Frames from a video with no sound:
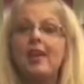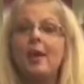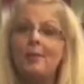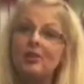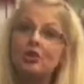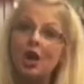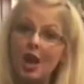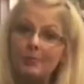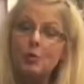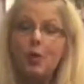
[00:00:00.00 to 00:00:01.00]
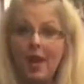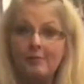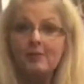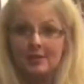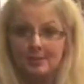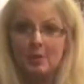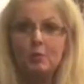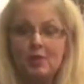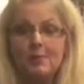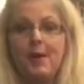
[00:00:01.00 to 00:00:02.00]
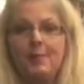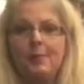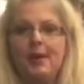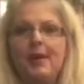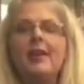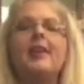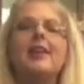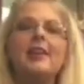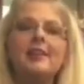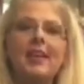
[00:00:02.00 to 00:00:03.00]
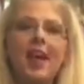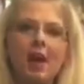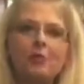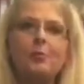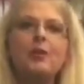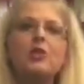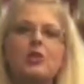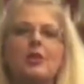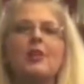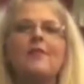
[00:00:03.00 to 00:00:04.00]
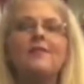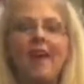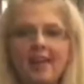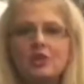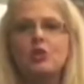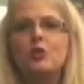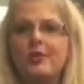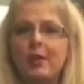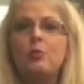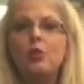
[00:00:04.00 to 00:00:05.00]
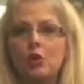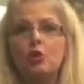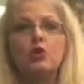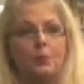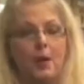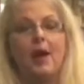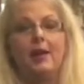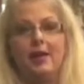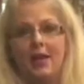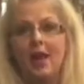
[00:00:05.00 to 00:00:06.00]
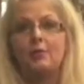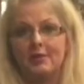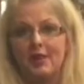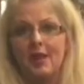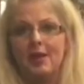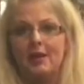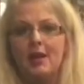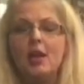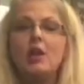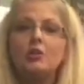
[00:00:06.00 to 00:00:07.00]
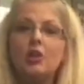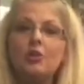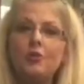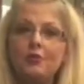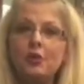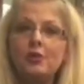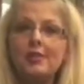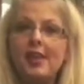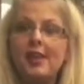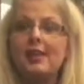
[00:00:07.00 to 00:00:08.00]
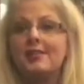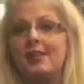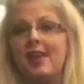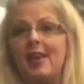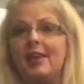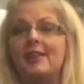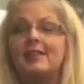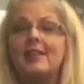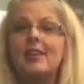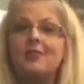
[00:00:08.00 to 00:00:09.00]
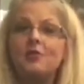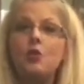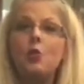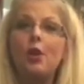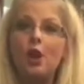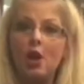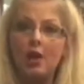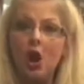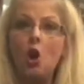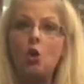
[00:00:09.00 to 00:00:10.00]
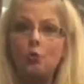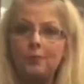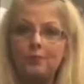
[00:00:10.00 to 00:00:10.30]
how much time you have to spend with the puppy is how much faster they will learn to potty outside. So the first thing I say is if you are at home,